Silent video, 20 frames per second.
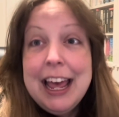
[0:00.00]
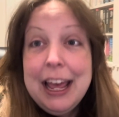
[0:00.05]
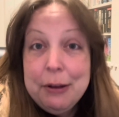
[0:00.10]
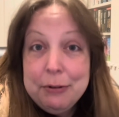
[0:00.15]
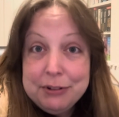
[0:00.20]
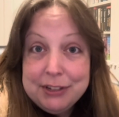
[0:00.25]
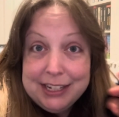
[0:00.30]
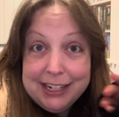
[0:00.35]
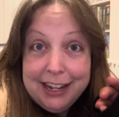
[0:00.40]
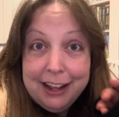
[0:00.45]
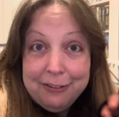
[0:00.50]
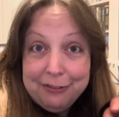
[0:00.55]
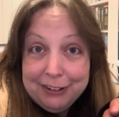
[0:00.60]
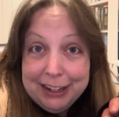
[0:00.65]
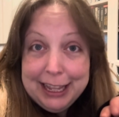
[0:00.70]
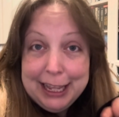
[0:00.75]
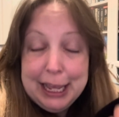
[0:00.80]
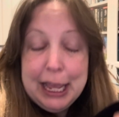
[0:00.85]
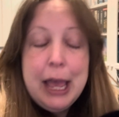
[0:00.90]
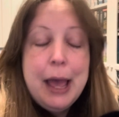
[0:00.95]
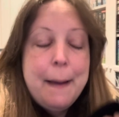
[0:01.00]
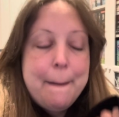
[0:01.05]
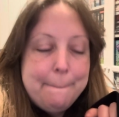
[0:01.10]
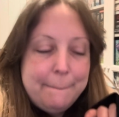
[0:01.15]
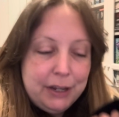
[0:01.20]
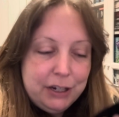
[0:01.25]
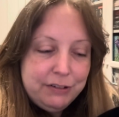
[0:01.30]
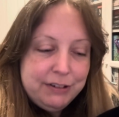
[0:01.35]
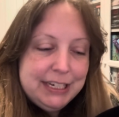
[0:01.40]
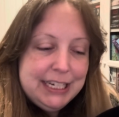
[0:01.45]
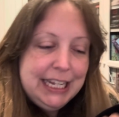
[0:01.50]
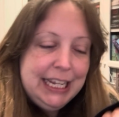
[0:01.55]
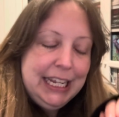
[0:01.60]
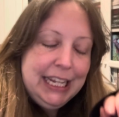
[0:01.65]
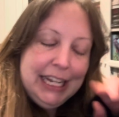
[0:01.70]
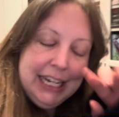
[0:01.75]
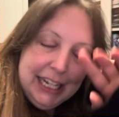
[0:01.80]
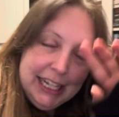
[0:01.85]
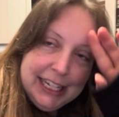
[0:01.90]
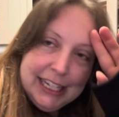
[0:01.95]
It was lovely, but
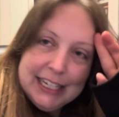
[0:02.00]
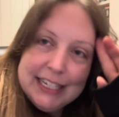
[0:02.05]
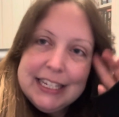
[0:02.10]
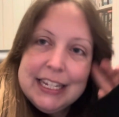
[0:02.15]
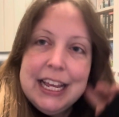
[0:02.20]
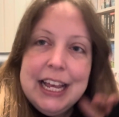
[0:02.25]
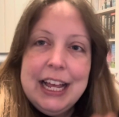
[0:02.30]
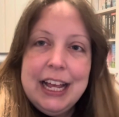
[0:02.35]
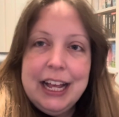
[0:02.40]
ridiculous.